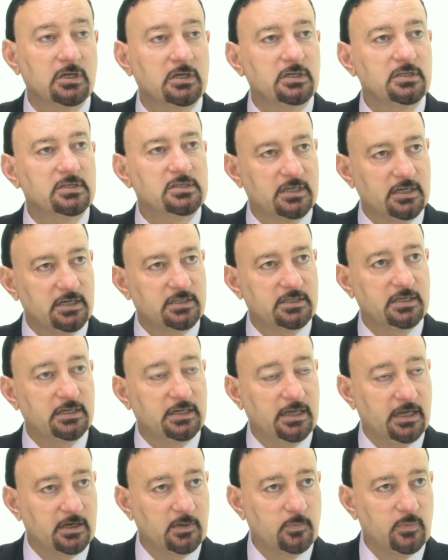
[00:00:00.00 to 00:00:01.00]
certain
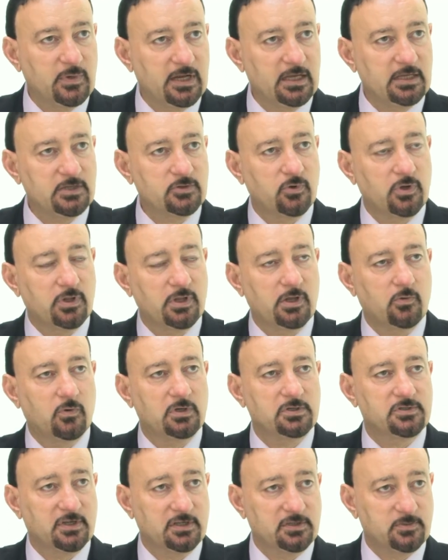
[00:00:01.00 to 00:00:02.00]
airplanes when there was
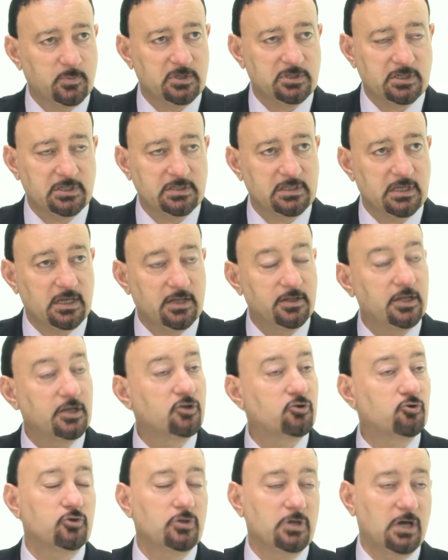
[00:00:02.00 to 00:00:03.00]
suspicion that they
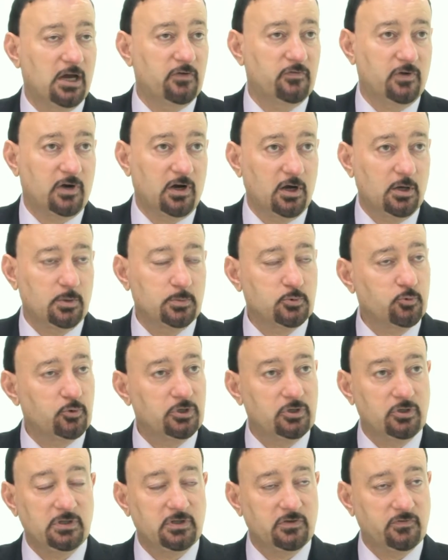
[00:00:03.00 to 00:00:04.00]
could have arms. We
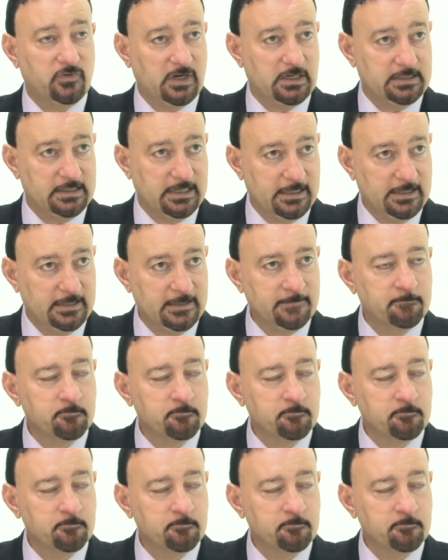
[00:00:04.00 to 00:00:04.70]
didn't find any.